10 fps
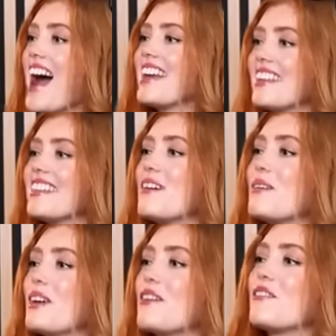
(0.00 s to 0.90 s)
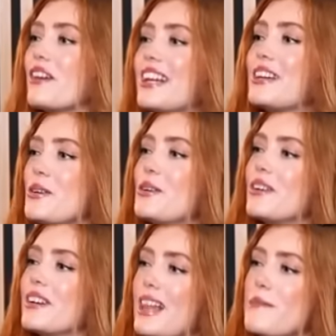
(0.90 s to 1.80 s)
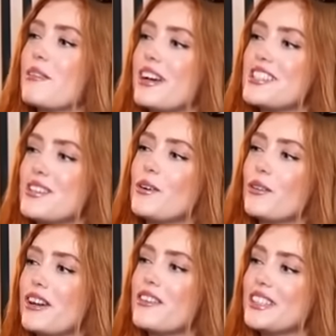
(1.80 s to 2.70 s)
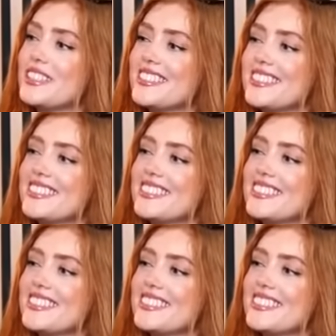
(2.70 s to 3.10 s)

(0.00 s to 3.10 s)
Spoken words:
I think that would be a really cool collaboration, all three of us.